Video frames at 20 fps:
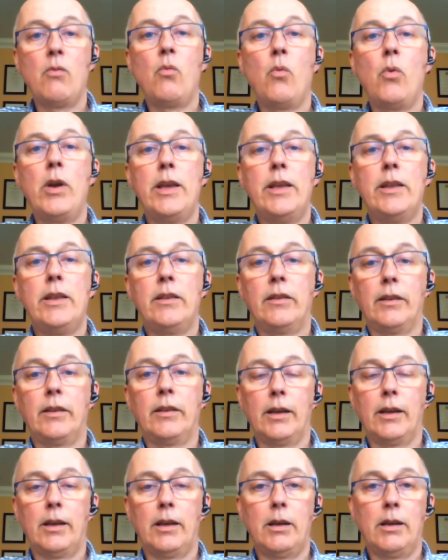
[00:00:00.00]
with
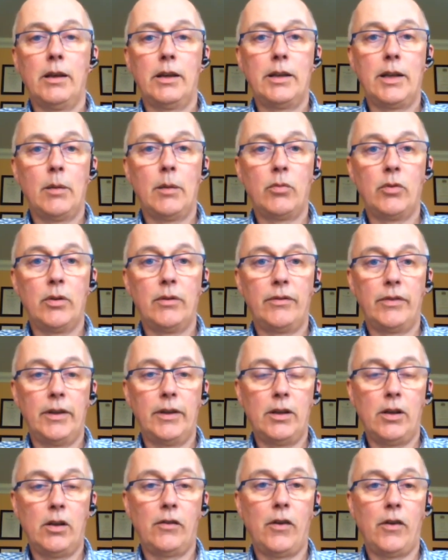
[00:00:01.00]
a number
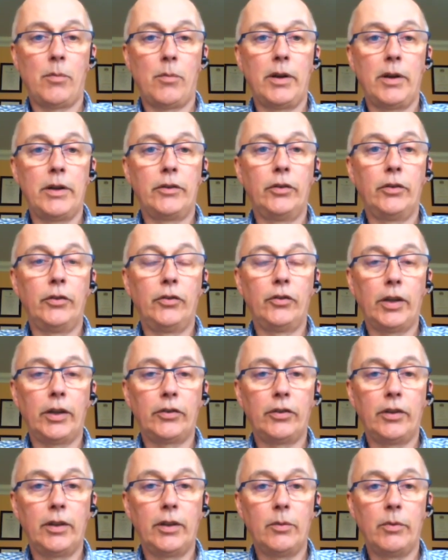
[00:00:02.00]
of operators
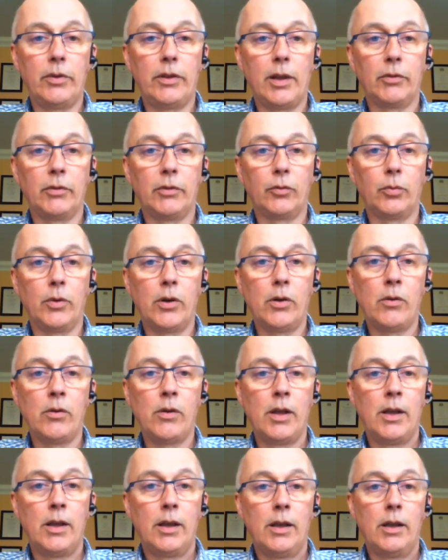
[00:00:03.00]
testing it with them as well.